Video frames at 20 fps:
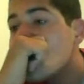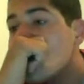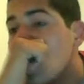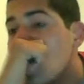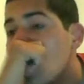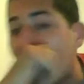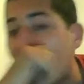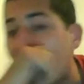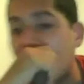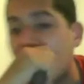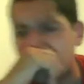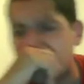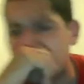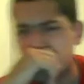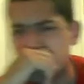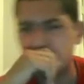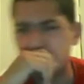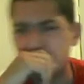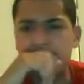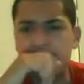Iron
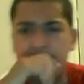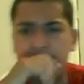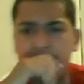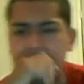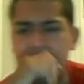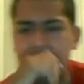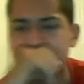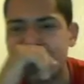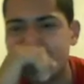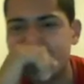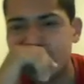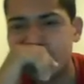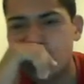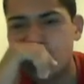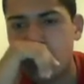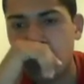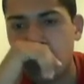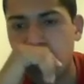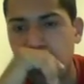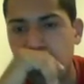Sheik, I guess.
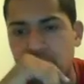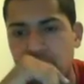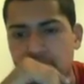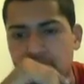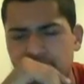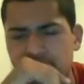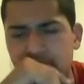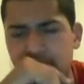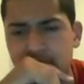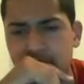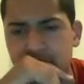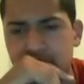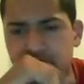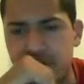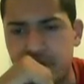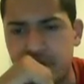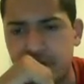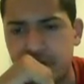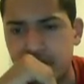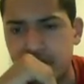I think it was Iron
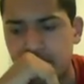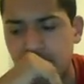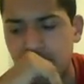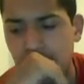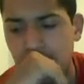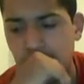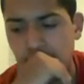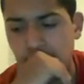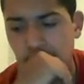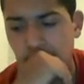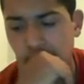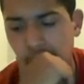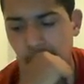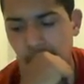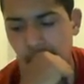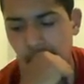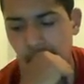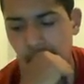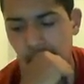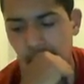Sheik.
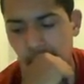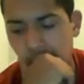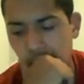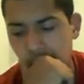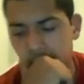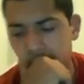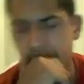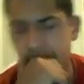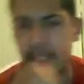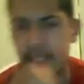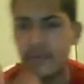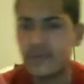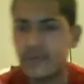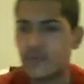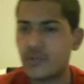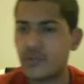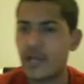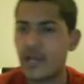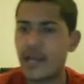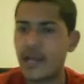Yeah, I think it was
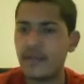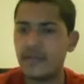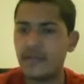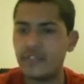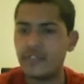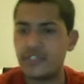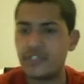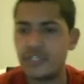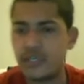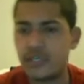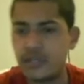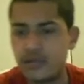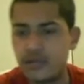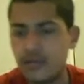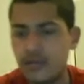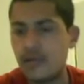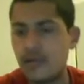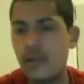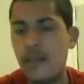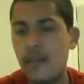with the Iron Sheik.
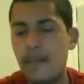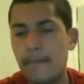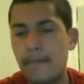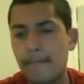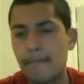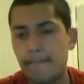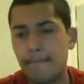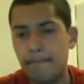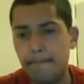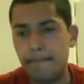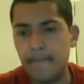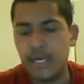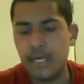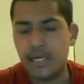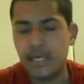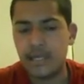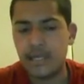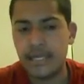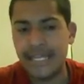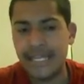
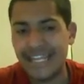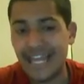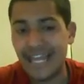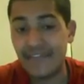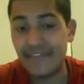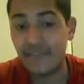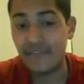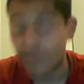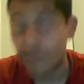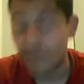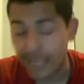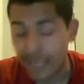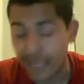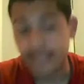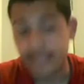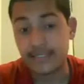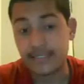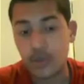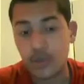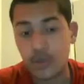At a live
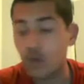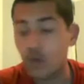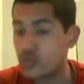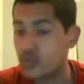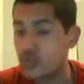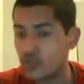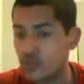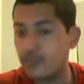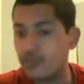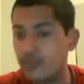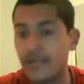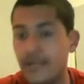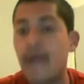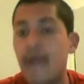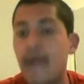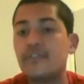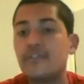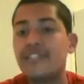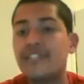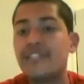event also, but that
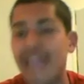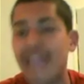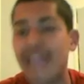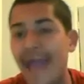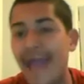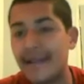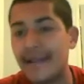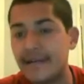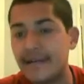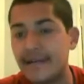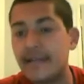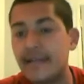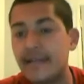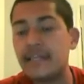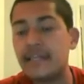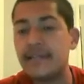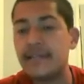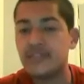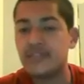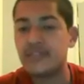was in Canada. He
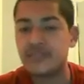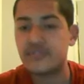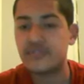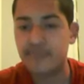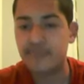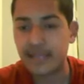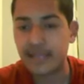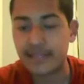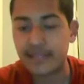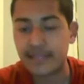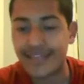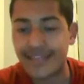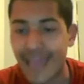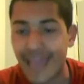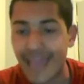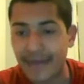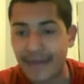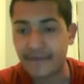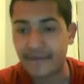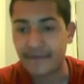disrespected the
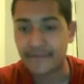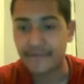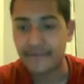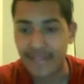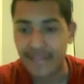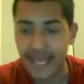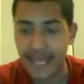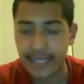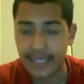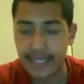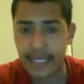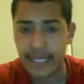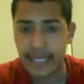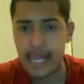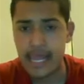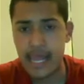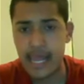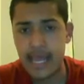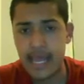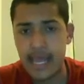Canada flag,
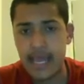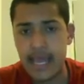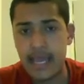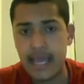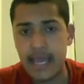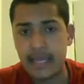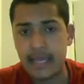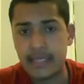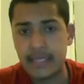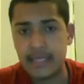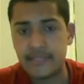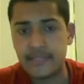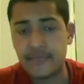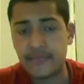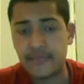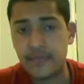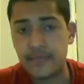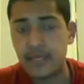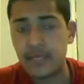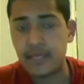and he's
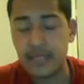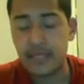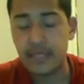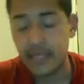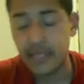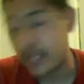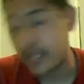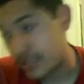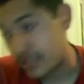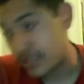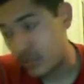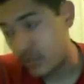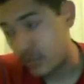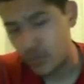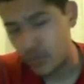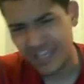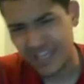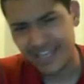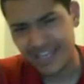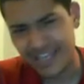from
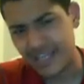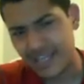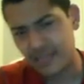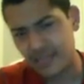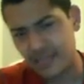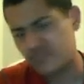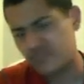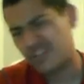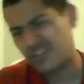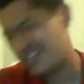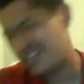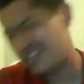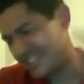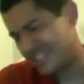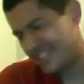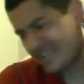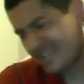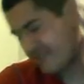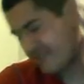Indian. Or not, he's not